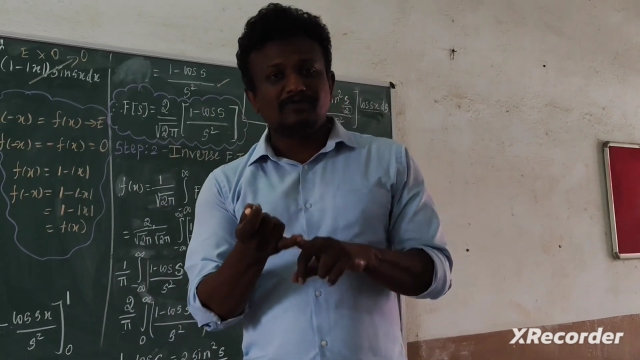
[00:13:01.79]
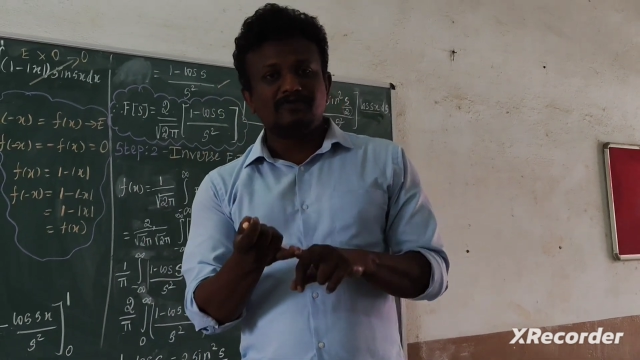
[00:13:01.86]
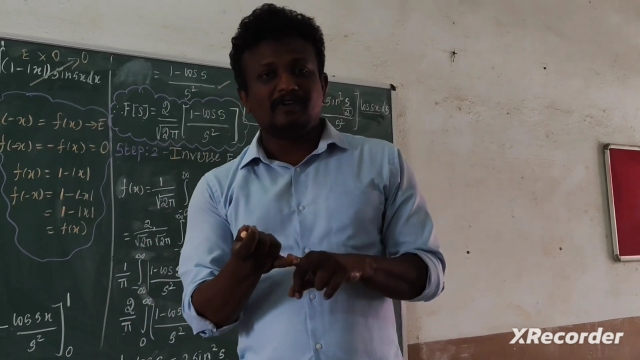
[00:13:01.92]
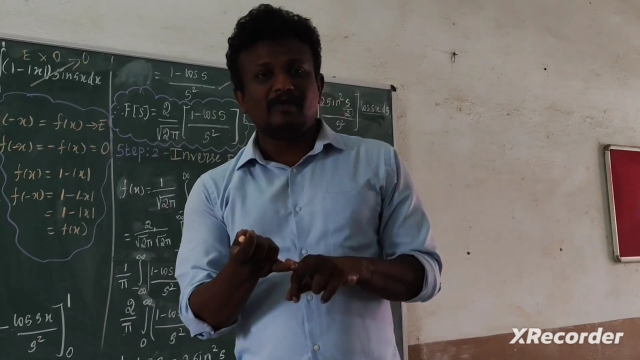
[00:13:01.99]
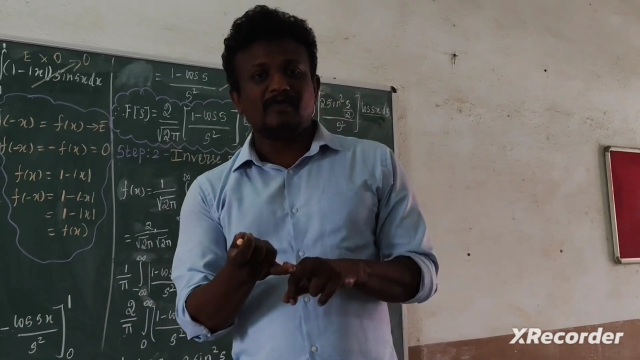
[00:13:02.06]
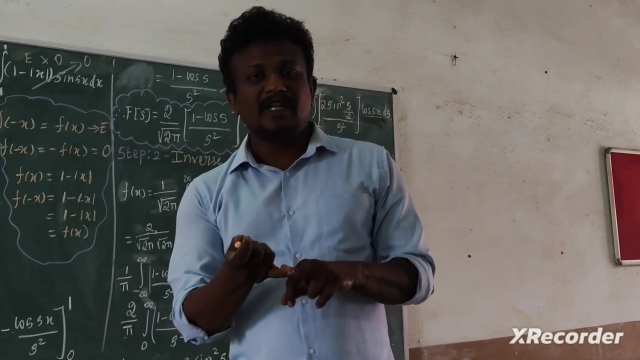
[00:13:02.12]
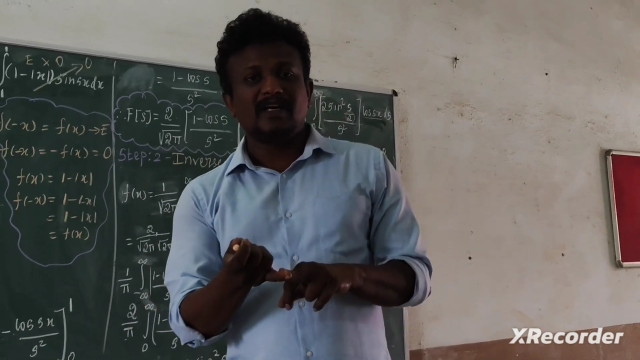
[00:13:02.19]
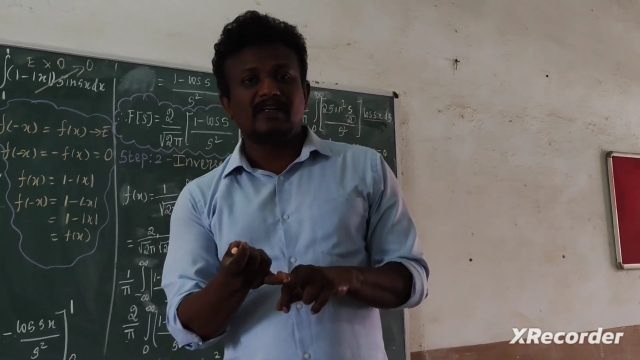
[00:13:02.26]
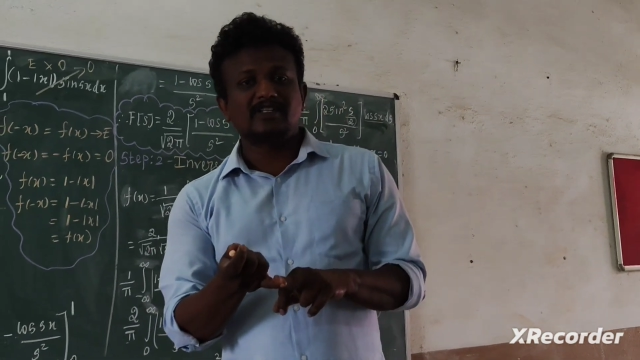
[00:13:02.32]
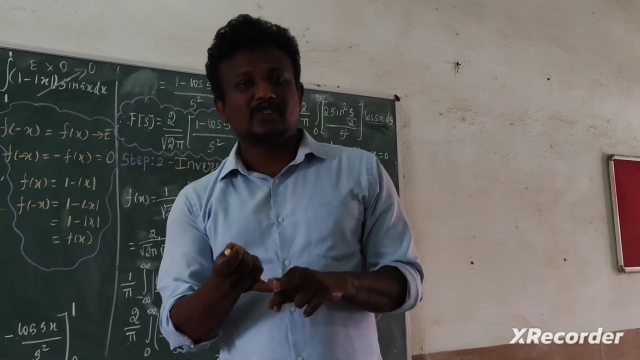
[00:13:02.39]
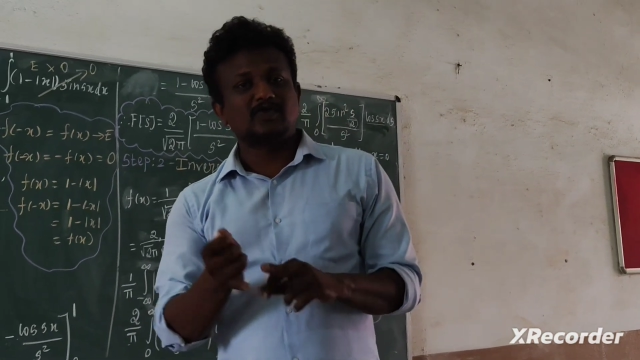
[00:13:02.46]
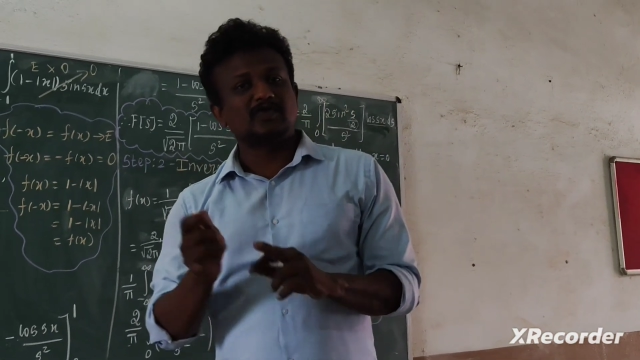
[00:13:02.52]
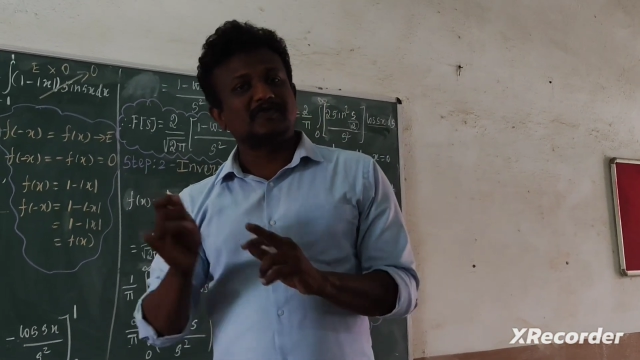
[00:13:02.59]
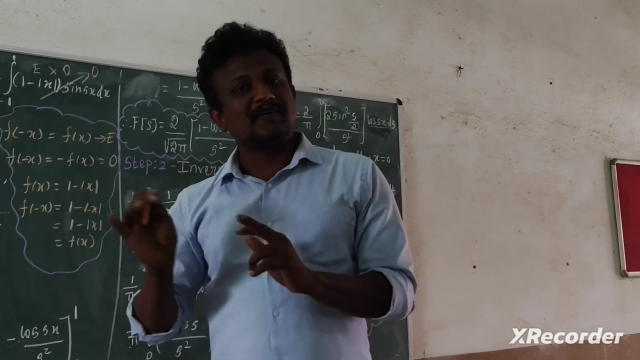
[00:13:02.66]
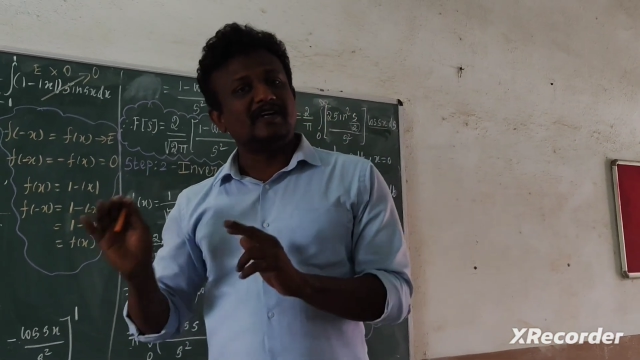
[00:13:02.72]
formulas
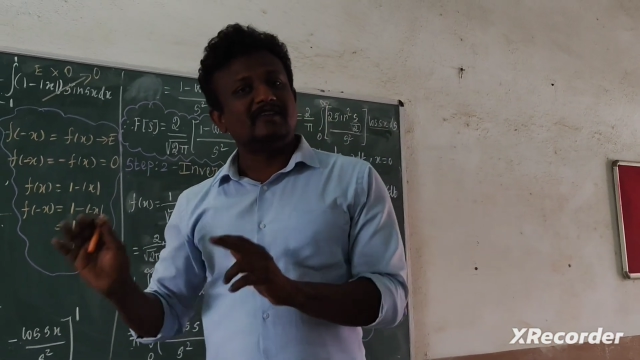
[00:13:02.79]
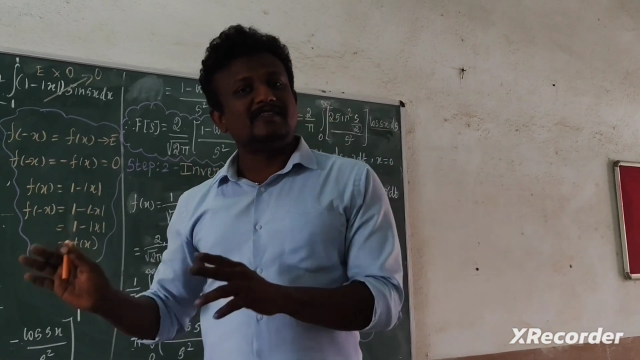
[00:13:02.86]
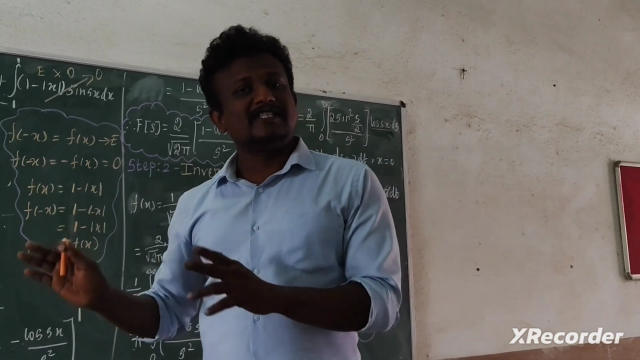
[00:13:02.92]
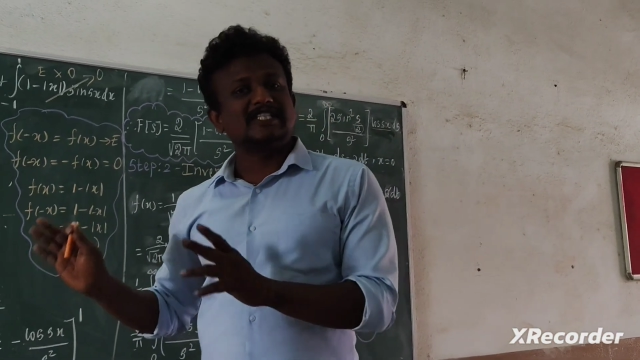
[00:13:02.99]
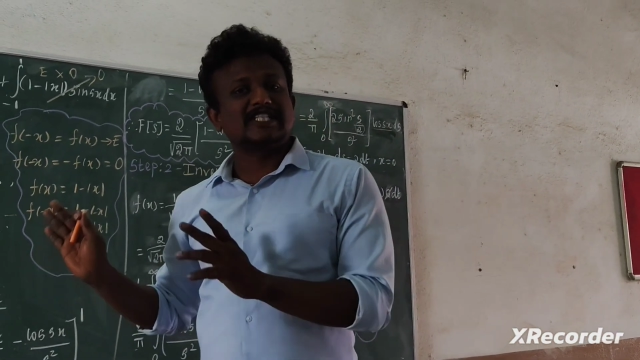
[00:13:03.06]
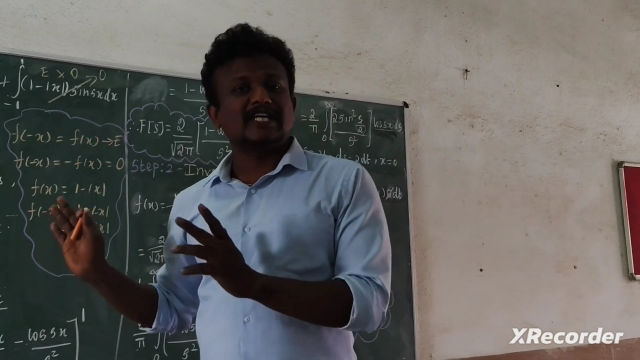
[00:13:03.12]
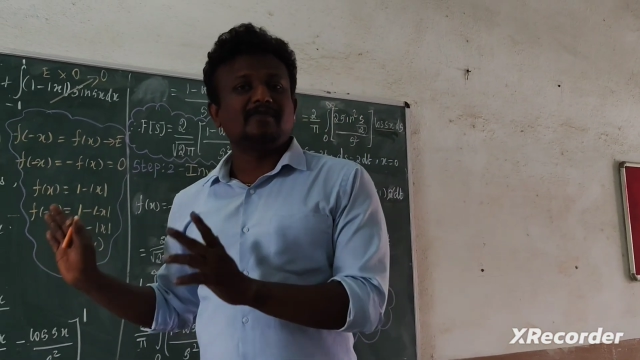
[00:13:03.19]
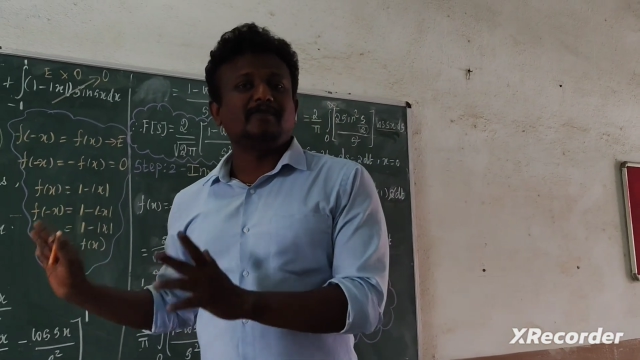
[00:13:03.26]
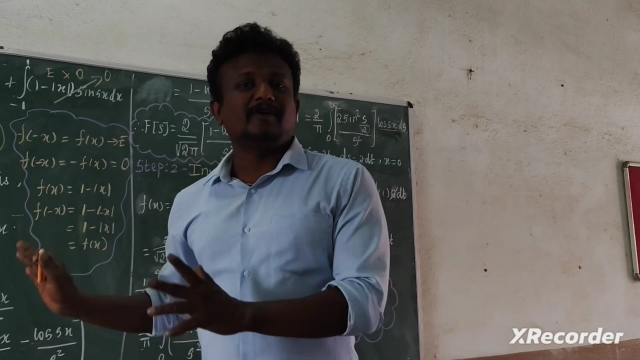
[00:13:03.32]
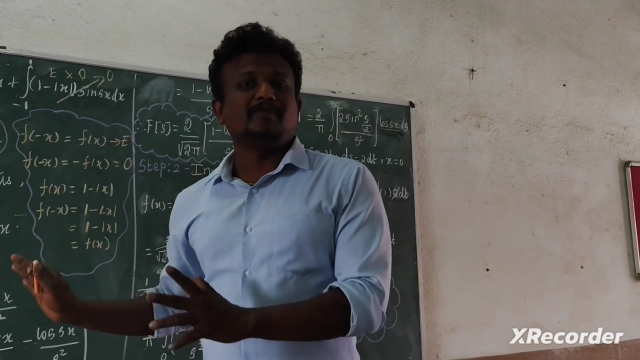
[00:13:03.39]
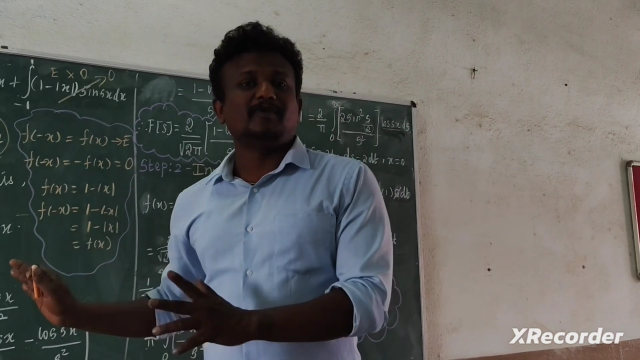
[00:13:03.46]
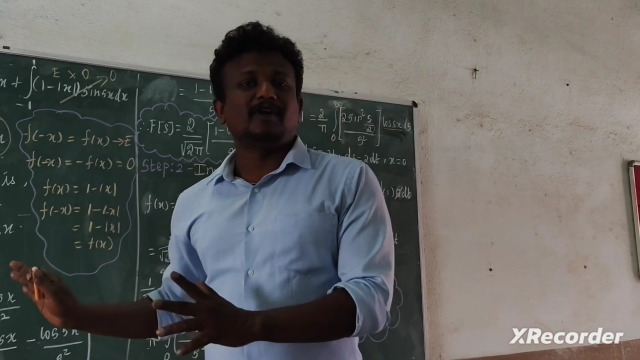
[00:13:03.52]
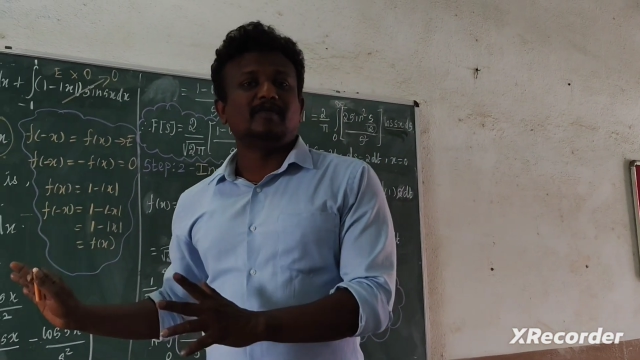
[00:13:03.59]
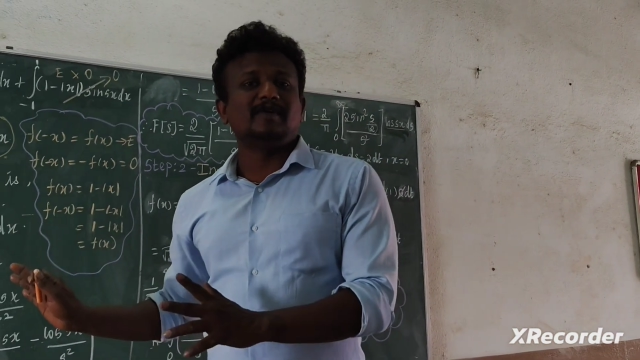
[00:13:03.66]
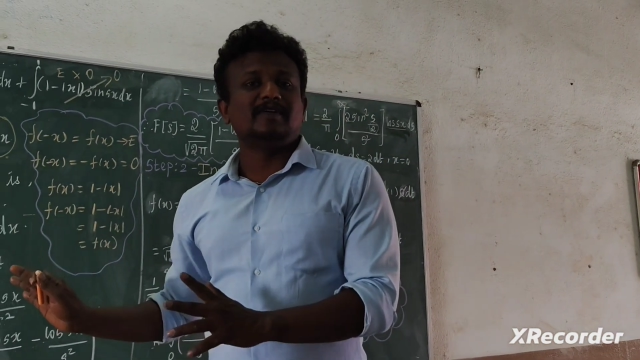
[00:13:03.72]
to solve this type of
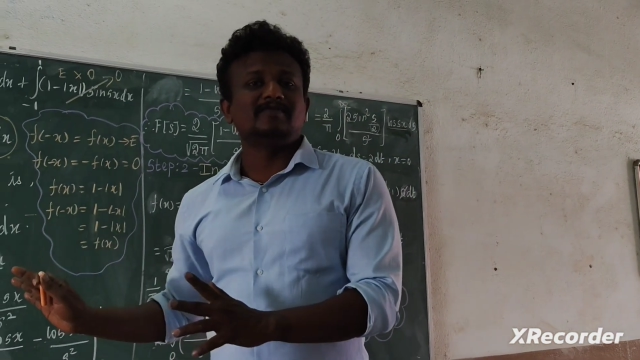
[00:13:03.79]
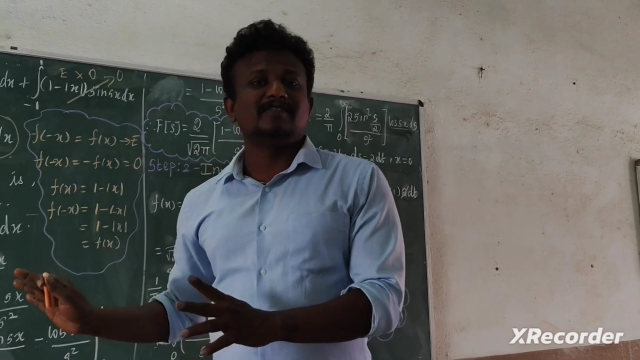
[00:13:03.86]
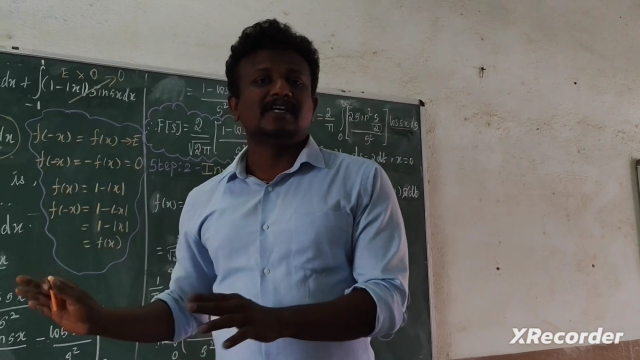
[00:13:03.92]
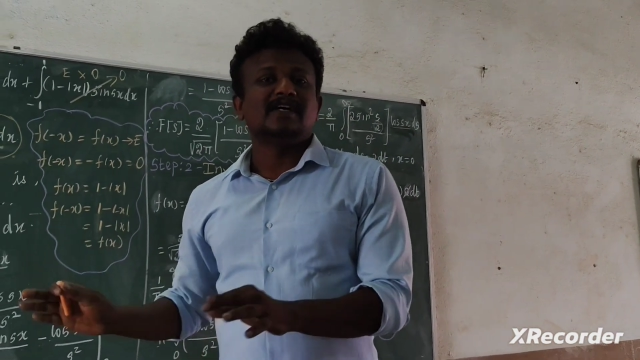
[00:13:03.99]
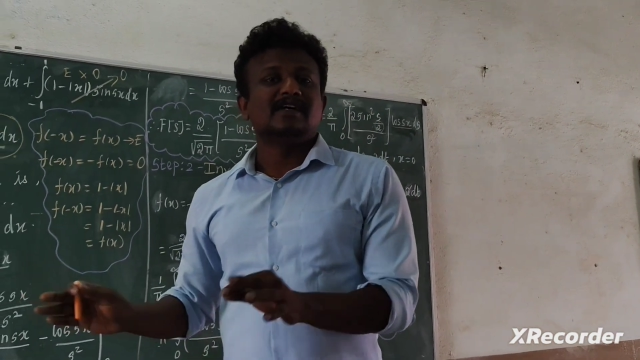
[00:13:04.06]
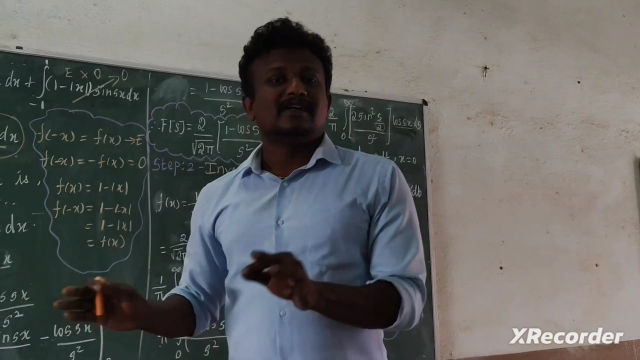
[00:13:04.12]
problems.